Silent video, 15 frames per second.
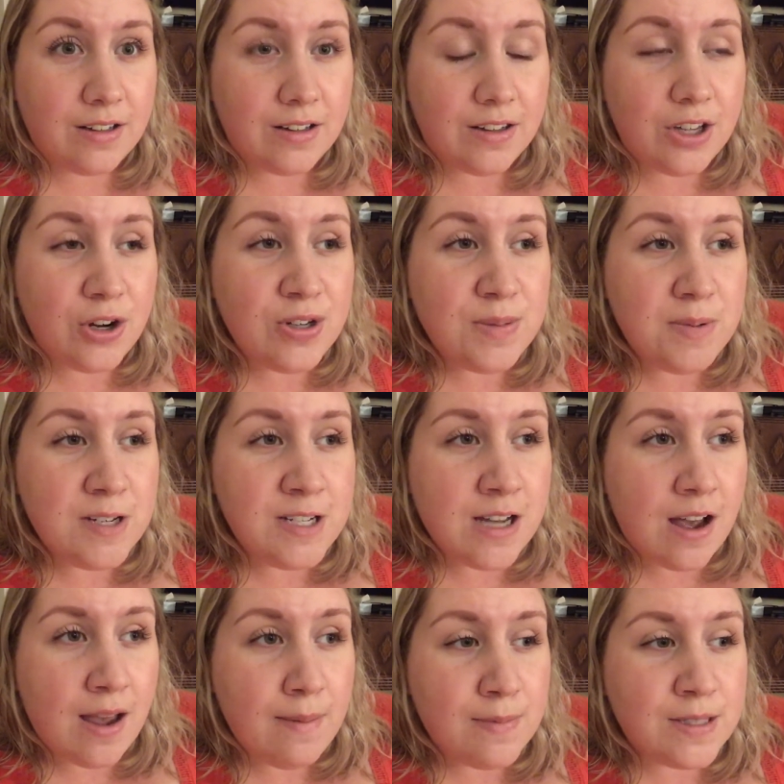There's been
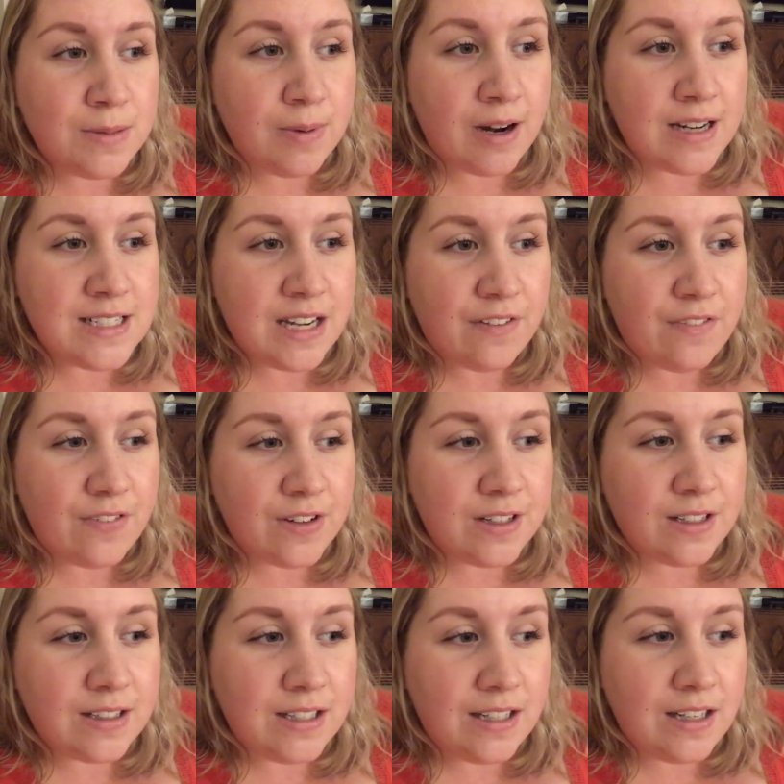times where I
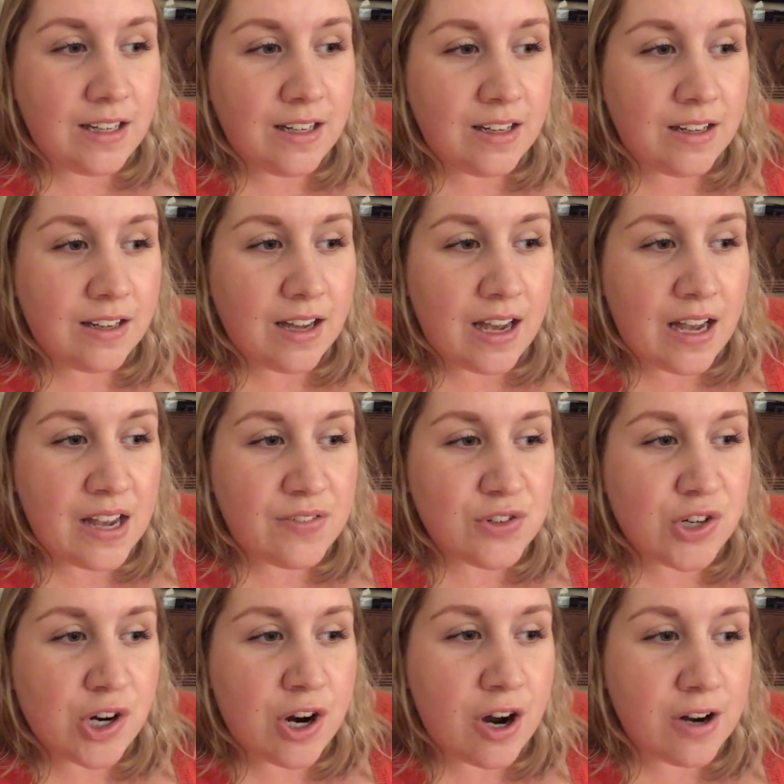definitely,
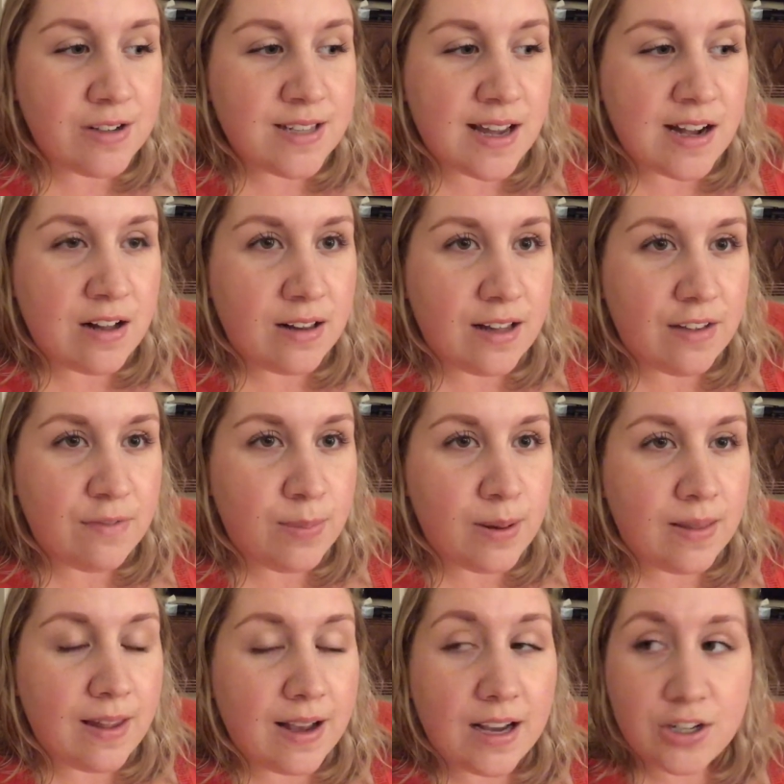after a hard cycle, I've
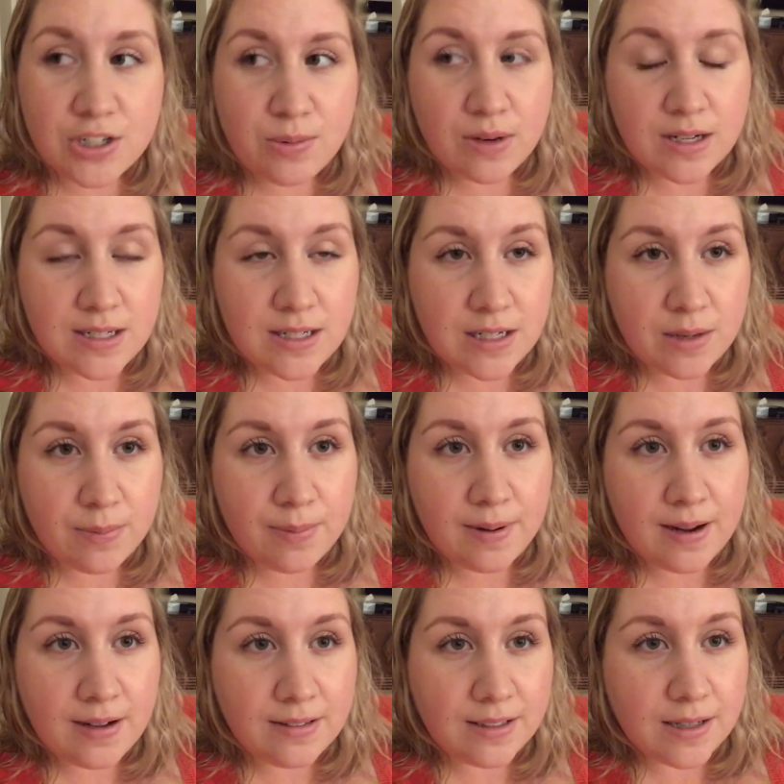been like, I just want to take a break.